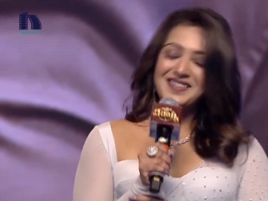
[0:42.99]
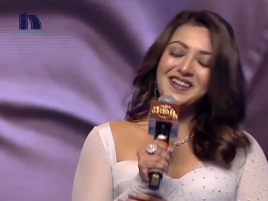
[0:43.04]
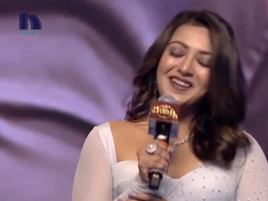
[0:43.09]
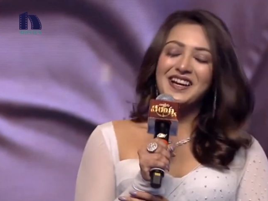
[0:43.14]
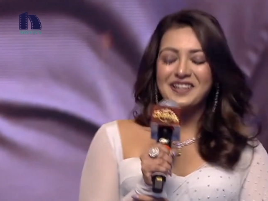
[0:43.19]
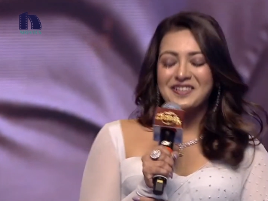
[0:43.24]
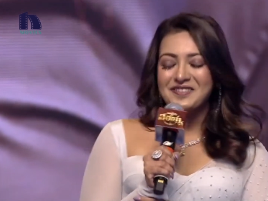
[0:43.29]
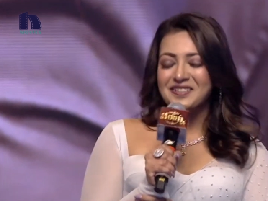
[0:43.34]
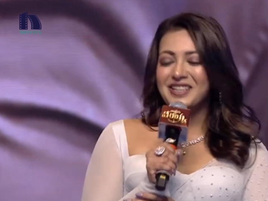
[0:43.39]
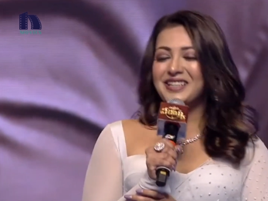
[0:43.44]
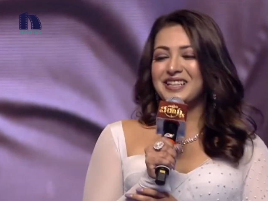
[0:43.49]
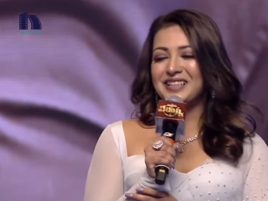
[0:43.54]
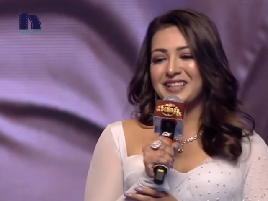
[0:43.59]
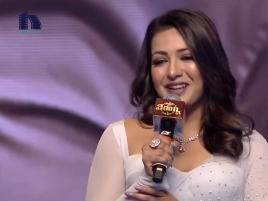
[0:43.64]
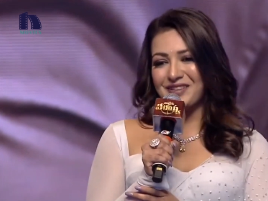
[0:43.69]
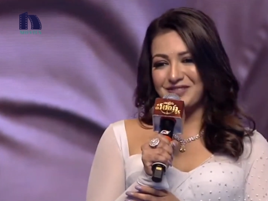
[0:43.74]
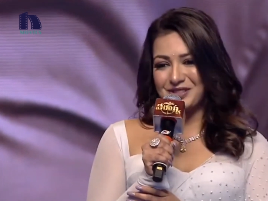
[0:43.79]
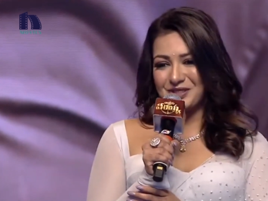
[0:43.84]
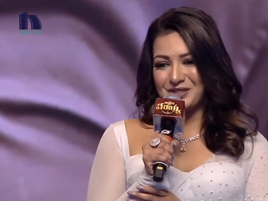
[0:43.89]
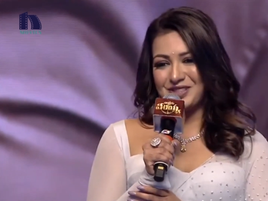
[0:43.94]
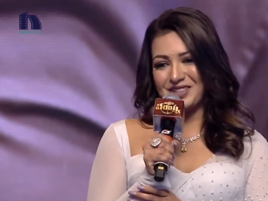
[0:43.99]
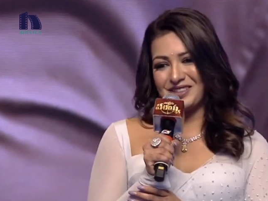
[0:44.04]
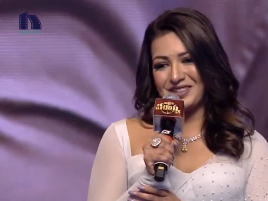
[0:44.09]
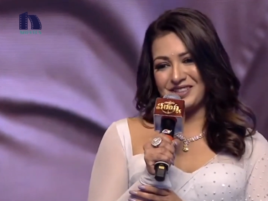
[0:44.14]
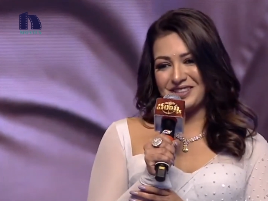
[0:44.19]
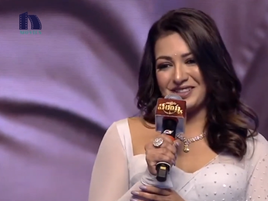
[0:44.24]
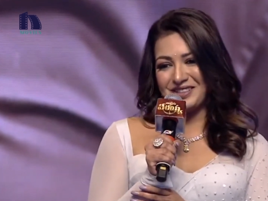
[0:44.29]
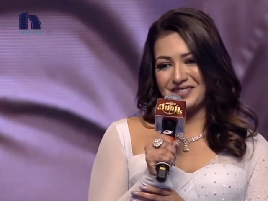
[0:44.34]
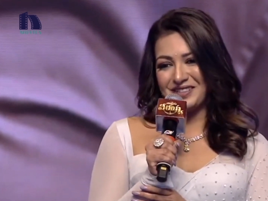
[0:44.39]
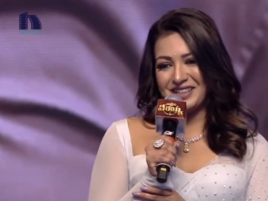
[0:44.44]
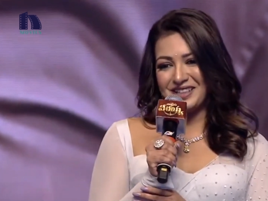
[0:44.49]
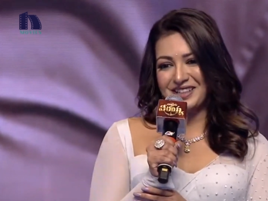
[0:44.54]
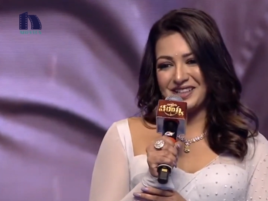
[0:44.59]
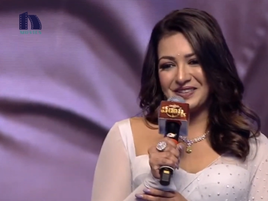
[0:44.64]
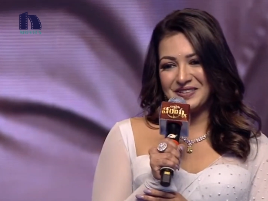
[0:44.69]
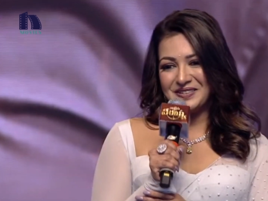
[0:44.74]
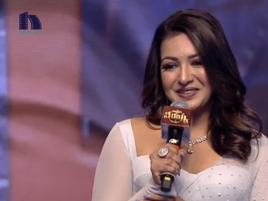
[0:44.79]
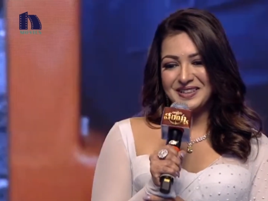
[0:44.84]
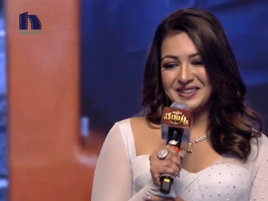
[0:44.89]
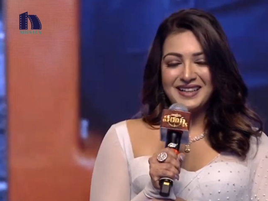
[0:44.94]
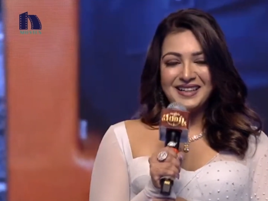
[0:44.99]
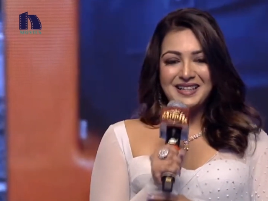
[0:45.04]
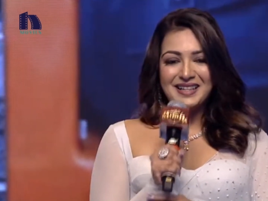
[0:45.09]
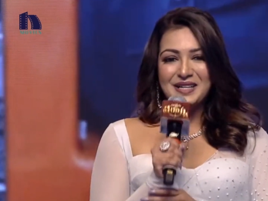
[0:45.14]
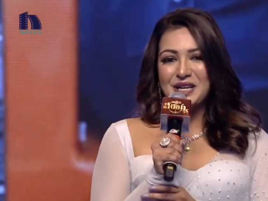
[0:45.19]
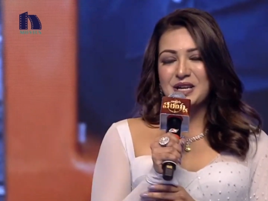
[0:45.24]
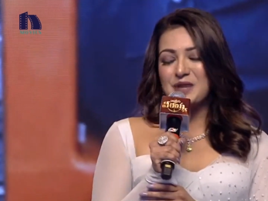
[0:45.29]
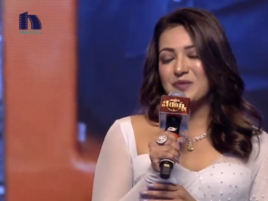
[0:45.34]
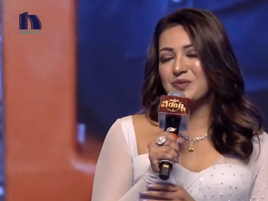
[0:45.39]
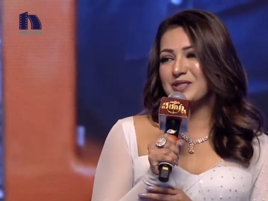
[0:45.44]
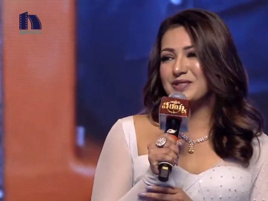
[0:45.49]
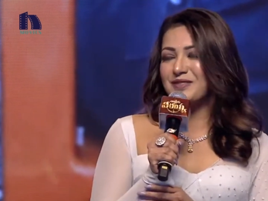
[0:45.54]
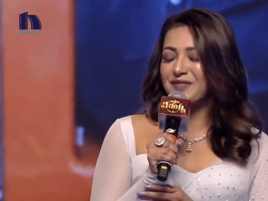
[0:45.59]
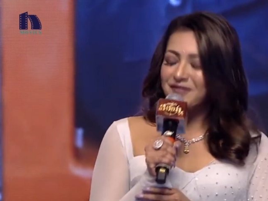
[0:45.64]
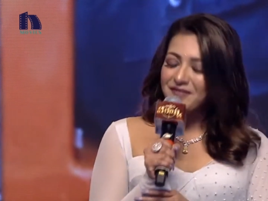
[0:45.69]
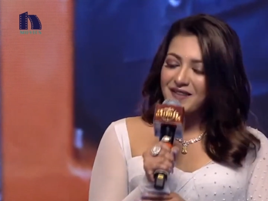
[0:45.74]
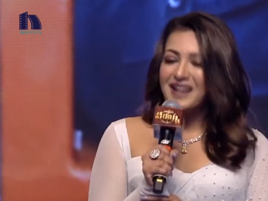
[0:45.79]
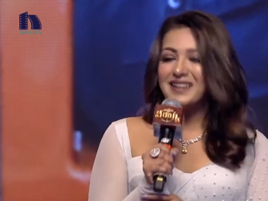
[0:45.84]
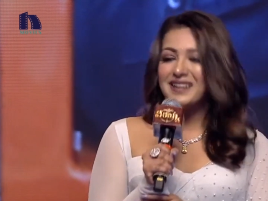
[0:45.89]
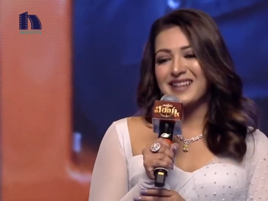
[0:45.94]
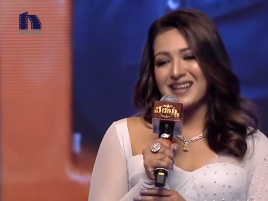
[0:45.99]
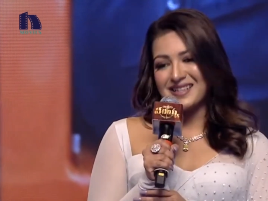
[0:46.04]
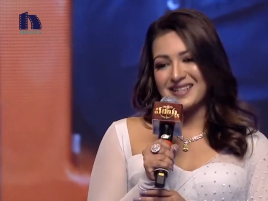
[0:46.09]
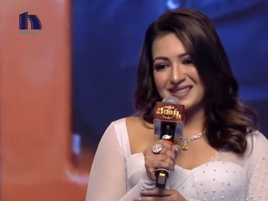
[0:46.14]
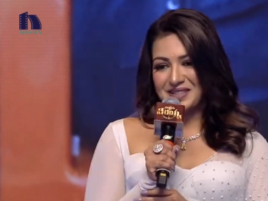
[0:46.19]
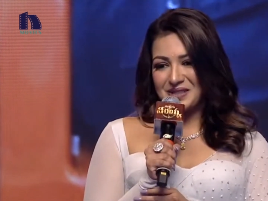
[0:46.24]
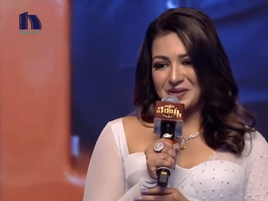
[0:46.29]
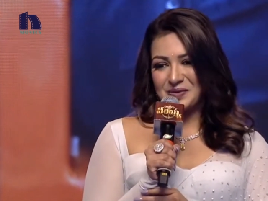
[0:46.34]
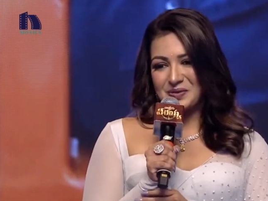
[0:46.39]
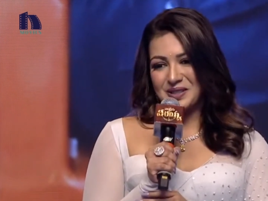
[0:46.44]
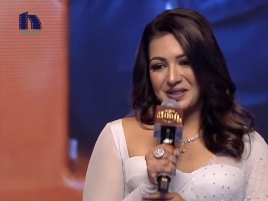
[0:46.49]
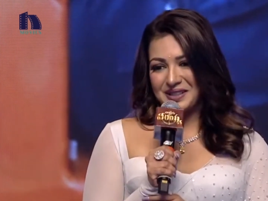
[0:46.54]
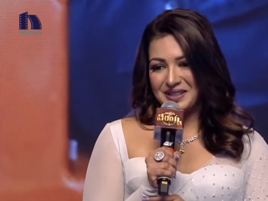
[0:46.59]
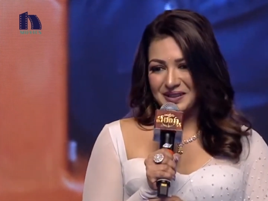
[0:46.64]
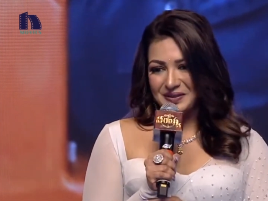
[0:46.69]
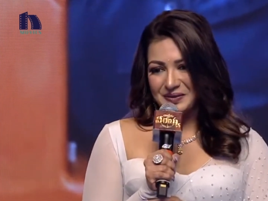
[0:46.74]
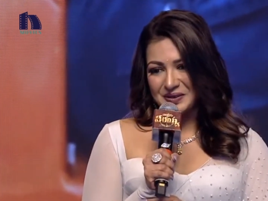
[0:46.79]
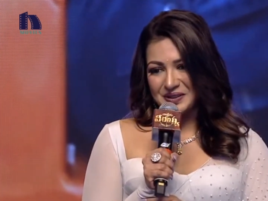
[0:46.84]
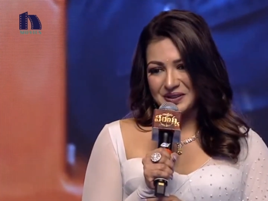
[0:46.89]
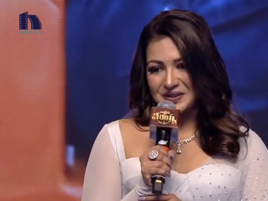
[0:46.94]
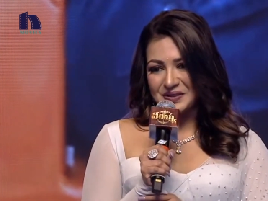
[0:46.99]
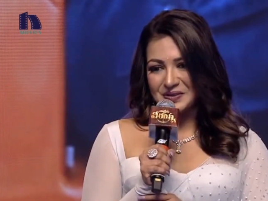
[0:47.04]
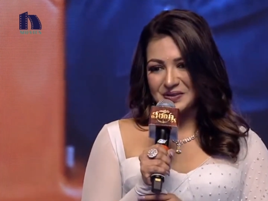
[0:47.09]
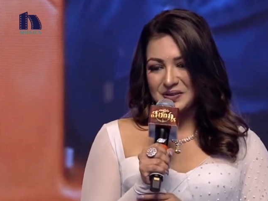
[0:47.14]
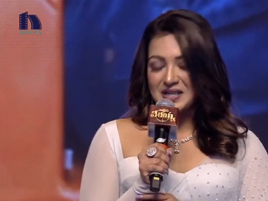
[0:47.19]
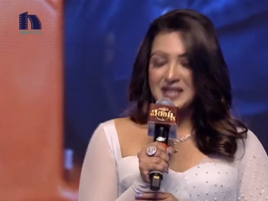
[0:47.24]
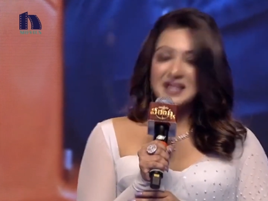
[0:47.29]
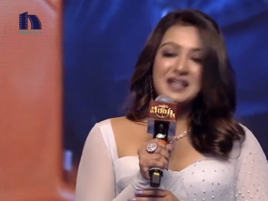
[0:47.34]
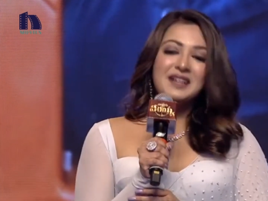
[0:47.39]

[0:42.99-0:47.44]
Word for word: And I really love you, Chiranjeevi Garu. It was fantastic working with you.